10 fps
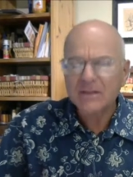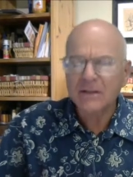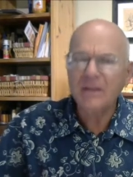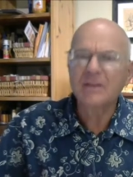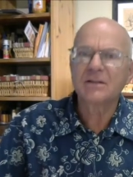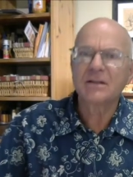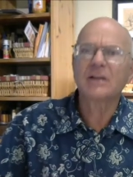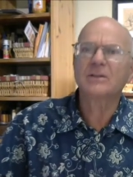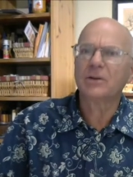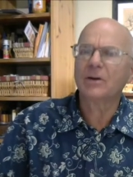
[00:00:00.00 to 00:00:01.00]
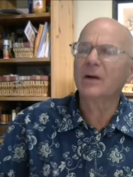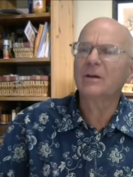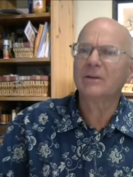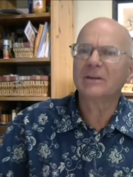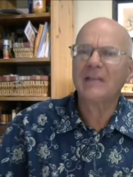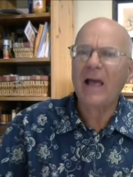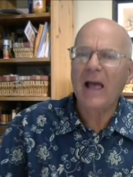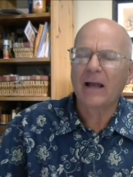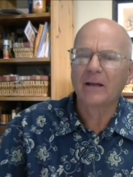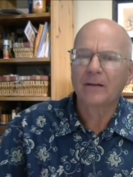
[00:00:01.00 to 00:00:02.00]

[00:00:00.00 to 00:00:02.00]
these things are under attack.